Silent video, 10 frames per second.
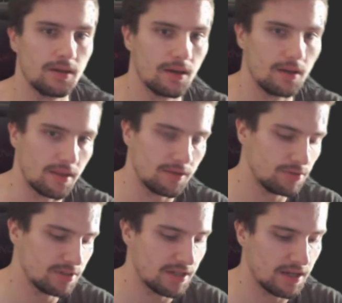That
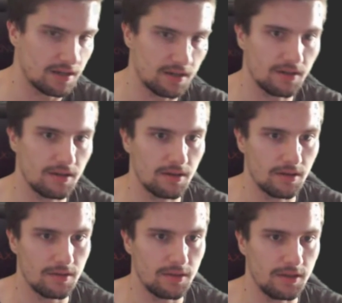will take
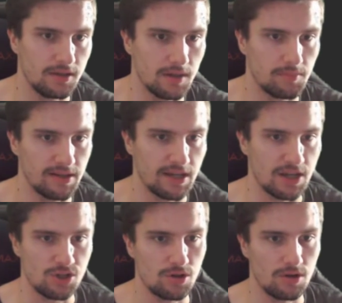the
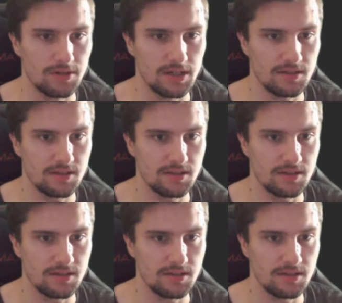application context.